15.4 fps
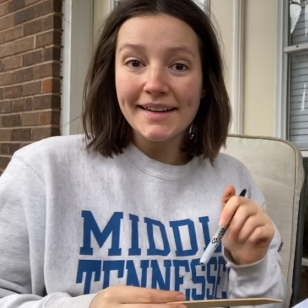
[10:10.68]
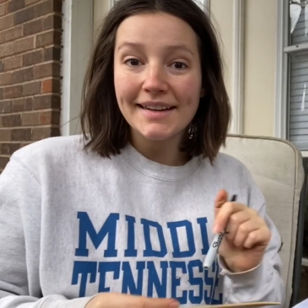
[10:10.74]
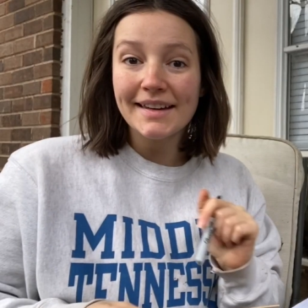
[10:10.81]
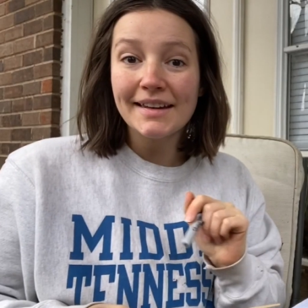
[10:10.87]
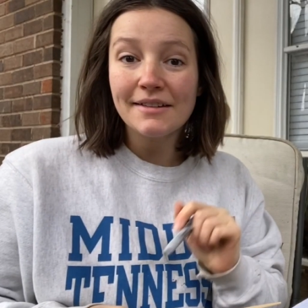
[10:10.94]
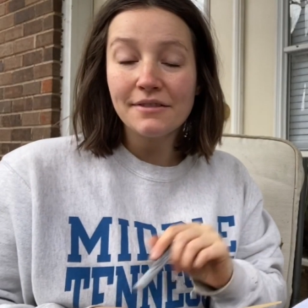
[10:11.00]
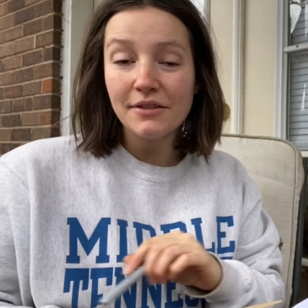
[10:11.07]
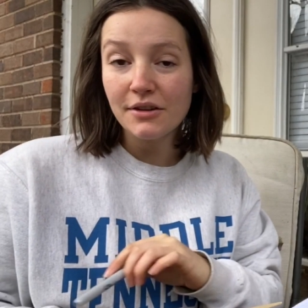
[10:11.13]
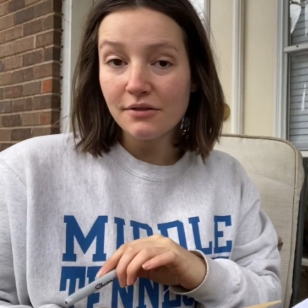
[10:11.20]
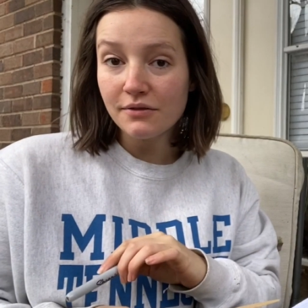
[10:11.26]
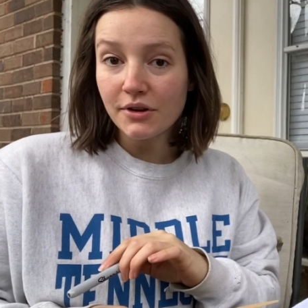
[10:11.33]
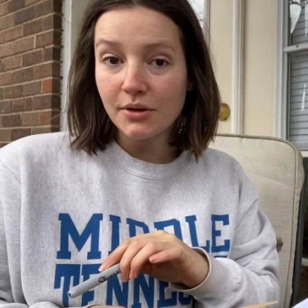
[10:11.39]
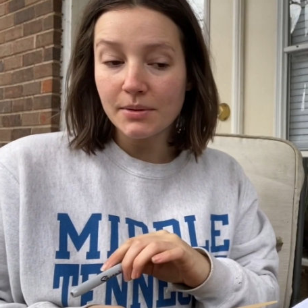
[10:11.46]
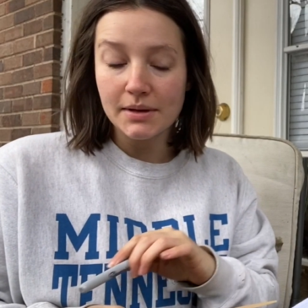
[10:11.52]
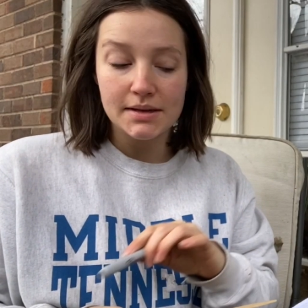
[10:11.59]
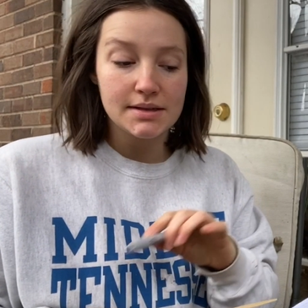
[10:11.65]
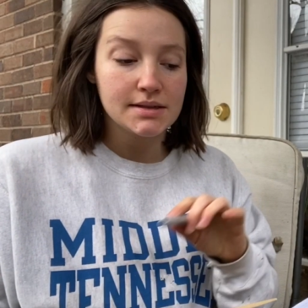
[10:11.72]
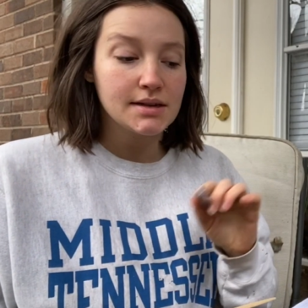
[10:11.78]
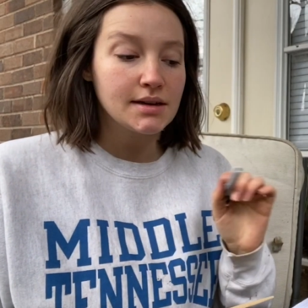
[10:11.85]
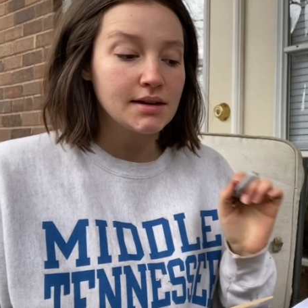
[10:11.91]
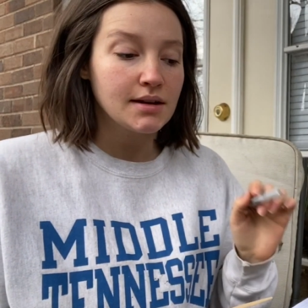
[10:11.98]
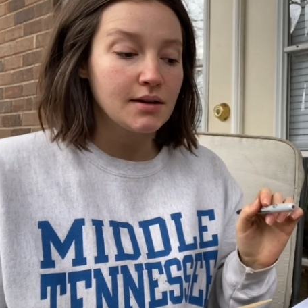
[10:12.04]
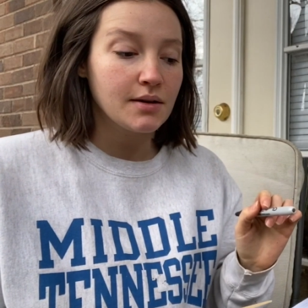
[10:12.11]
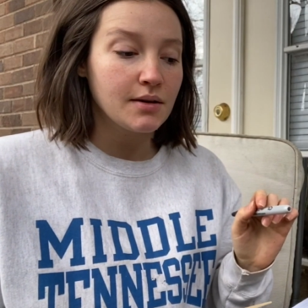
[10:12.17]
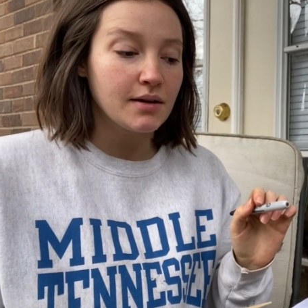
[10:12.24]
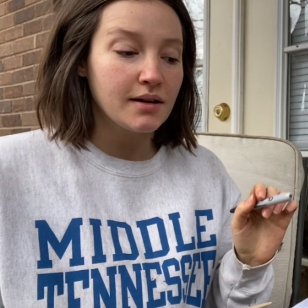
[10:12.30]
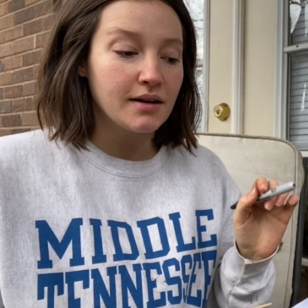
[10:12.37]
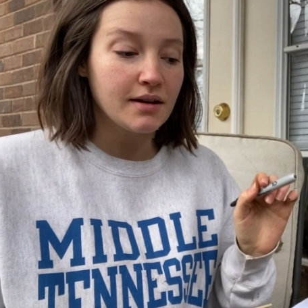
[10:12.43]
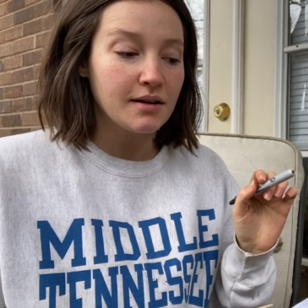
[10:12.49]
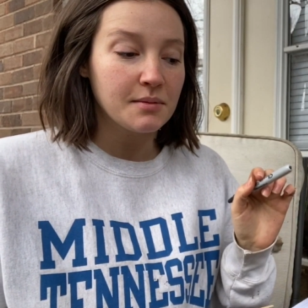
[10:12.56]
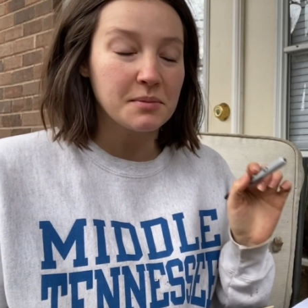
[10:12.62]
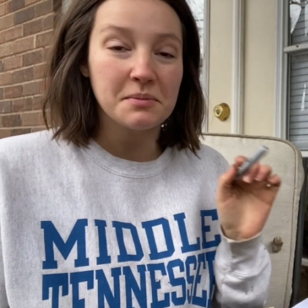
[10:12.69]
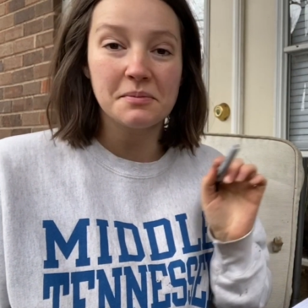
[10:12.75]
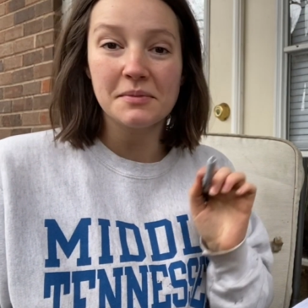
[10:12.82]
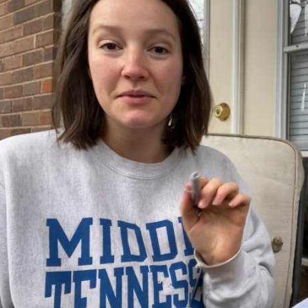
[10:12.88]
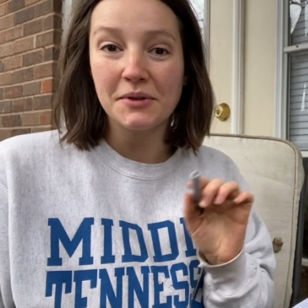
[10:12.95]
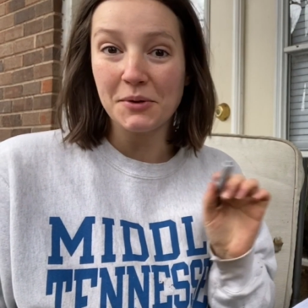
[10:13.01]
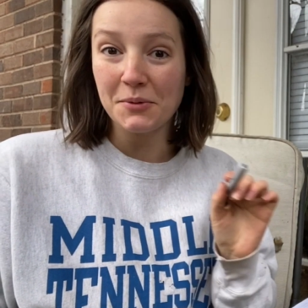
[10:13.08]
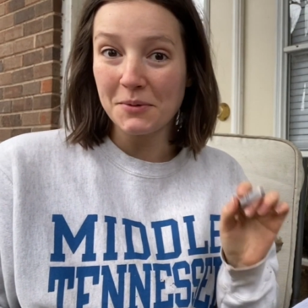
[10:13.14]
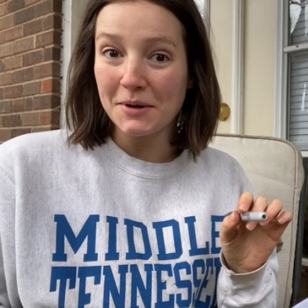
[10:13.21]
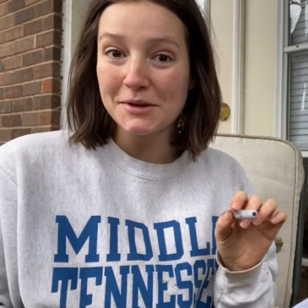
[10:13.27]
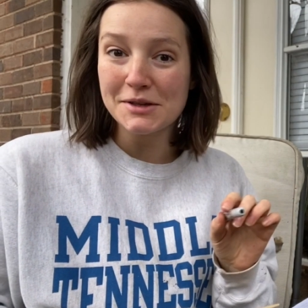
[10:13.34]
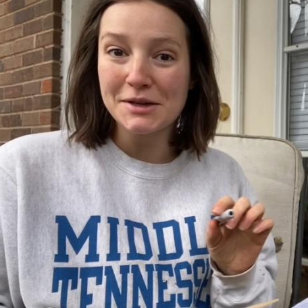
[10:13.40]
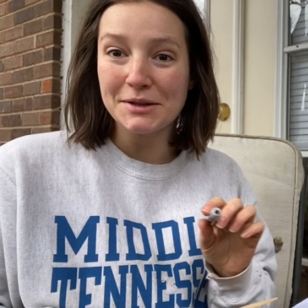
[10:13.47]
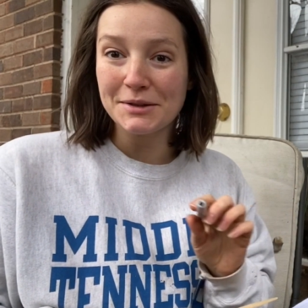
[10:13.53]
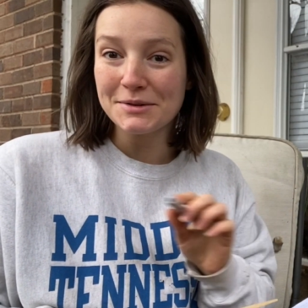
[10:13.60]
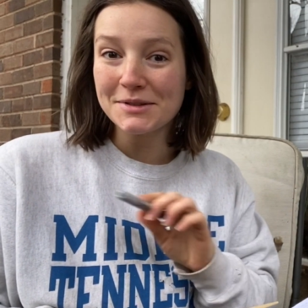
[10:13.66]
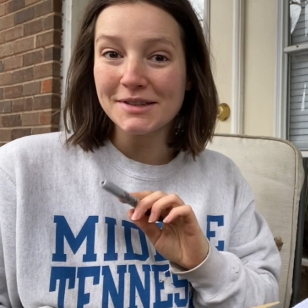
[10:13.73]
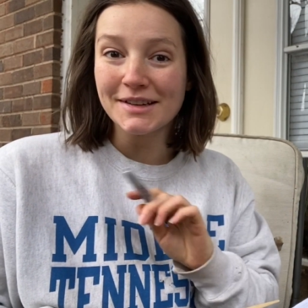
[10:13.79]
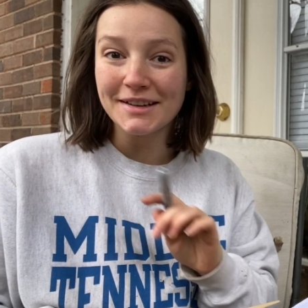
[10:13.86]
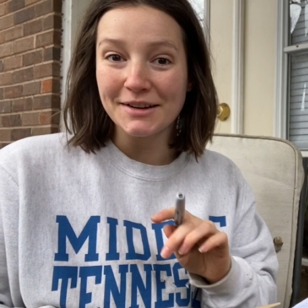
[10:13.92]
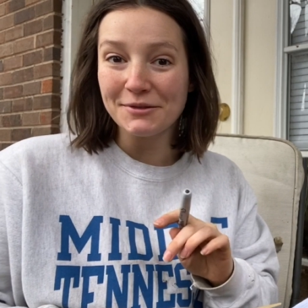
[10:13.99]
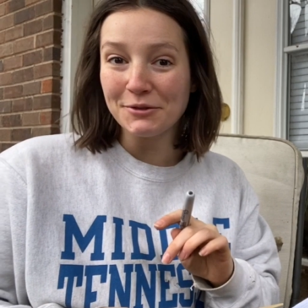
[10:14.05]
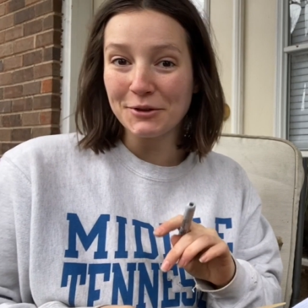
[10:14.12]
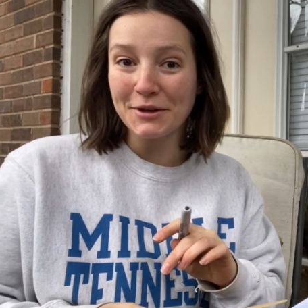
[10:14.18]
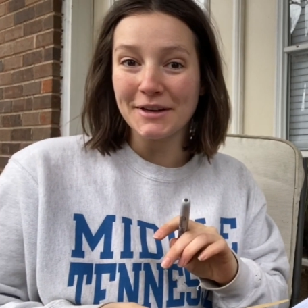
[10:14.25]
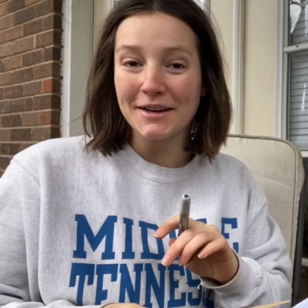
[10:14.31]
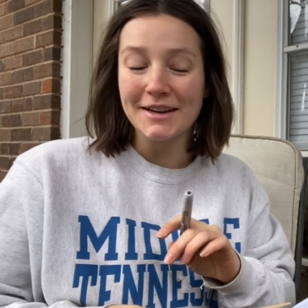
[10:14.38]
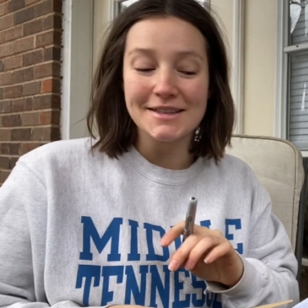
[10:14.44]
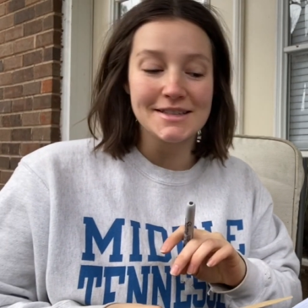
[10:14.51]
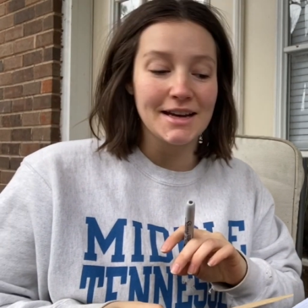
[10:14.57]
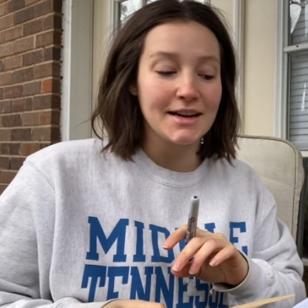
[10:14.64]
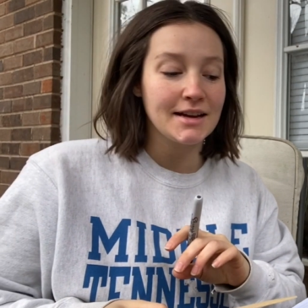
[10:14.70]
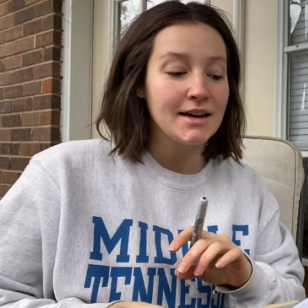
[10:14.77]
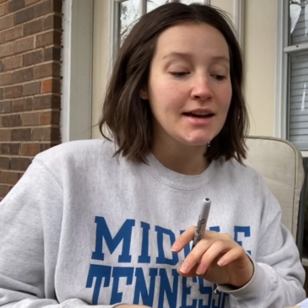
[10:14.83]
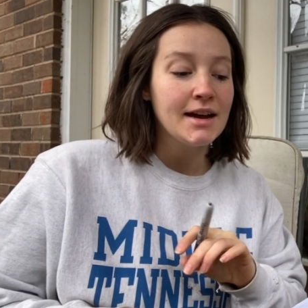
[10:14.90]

if you've noticed, if you're watching closely and have really good eyesight,